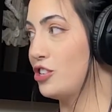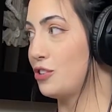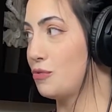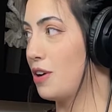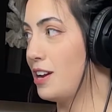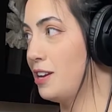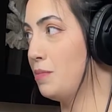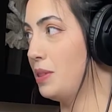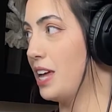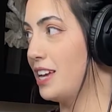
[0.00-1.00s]
just run in
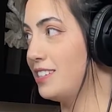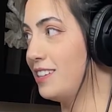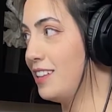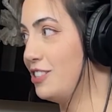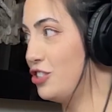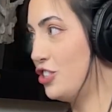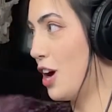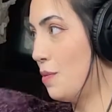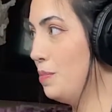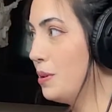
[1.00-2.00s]
place and then
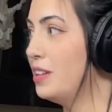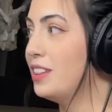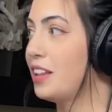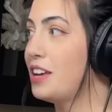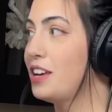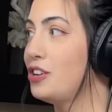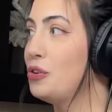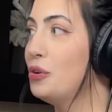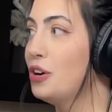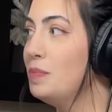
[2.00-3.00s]
jump? Like,
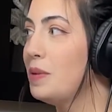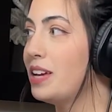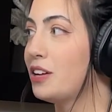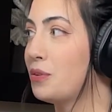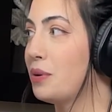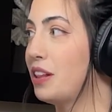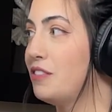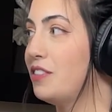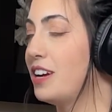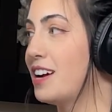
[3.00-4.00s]
you could make it a really
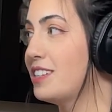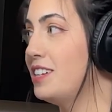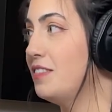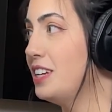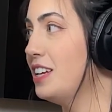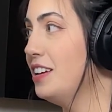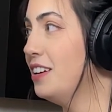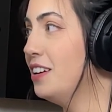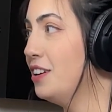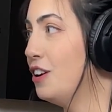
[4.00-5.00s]
fun activity
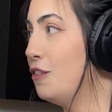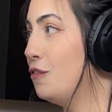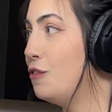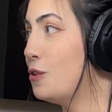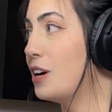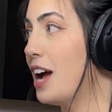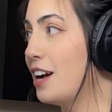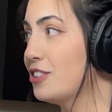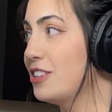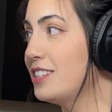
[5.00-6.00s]
for
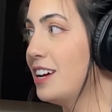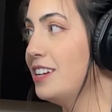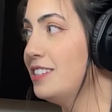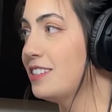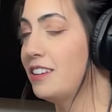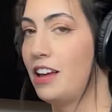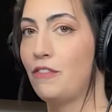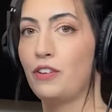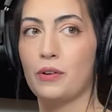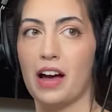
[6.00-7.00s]
exercise
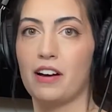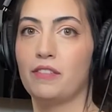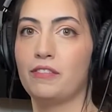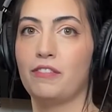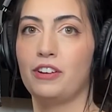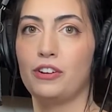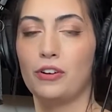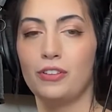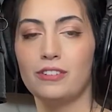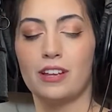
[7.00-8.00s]
if you have, you know,
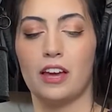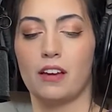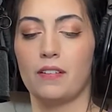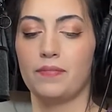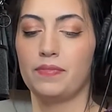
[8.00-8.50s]
those like,